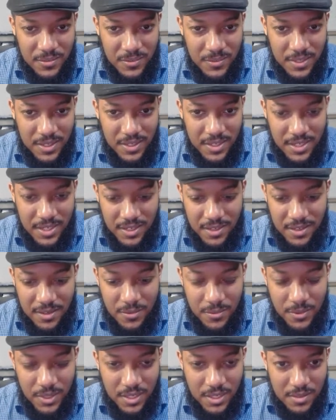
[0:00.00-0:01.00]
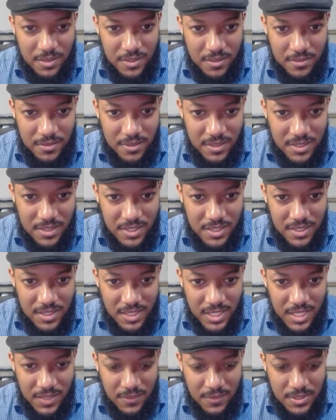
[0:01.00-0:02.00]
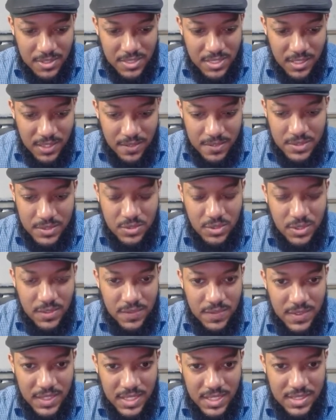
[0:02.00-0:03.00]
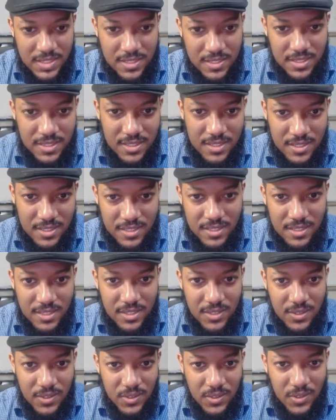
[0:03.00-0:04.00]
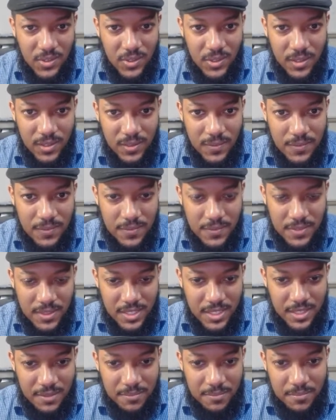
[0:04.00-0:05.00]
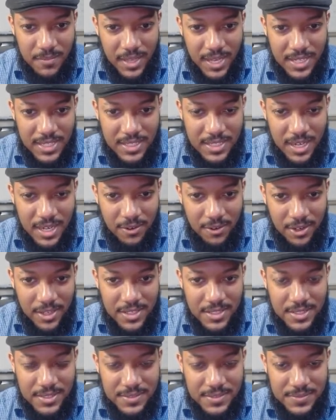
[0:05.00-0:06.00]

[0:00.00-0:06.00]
here we're gonna give ourselves 3 feet off the main area.